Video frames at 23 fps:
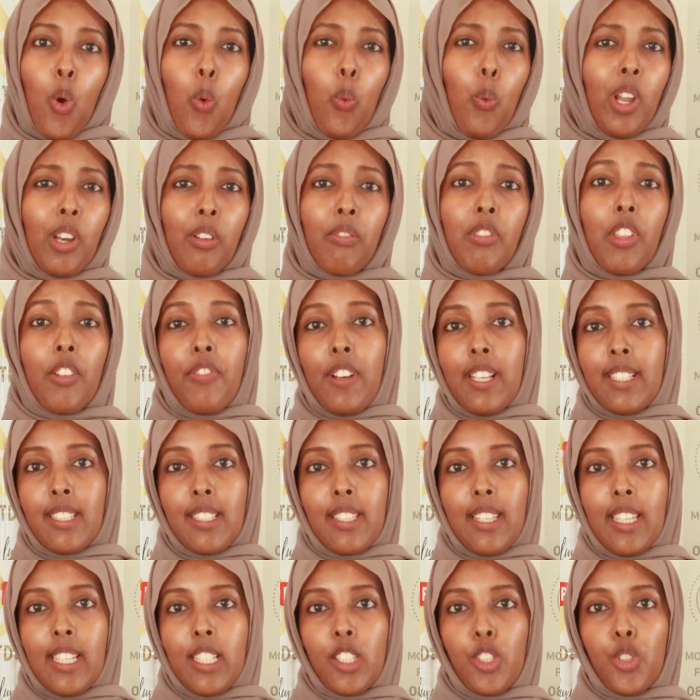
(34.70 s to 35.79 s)
One of the first
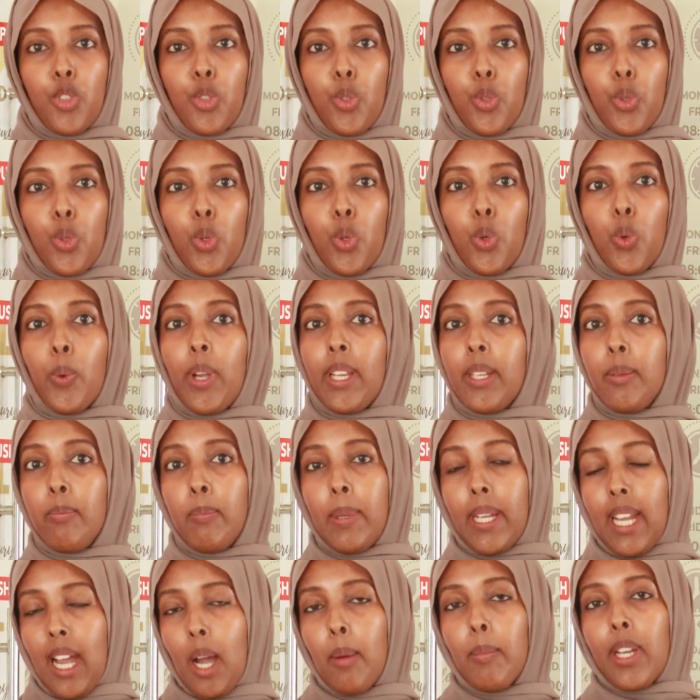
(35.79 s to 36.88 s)
things to do when
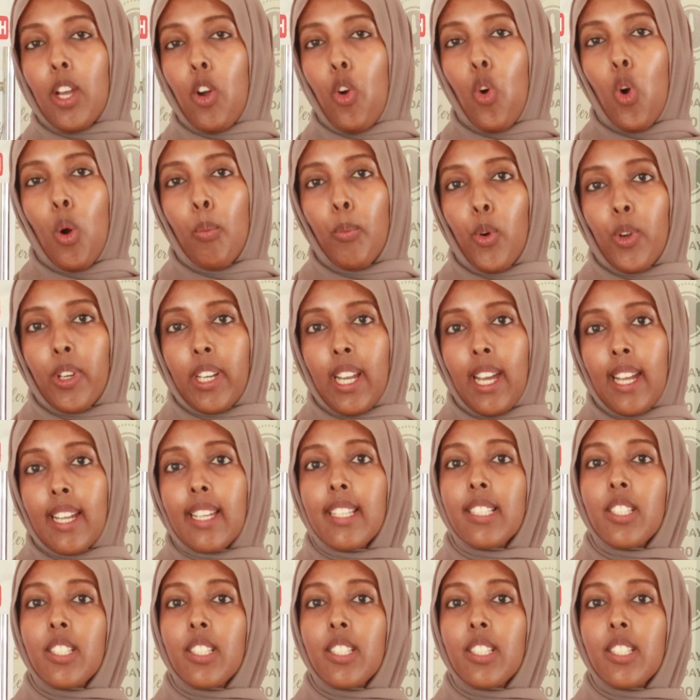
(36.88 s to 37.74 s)
becoming a homeowner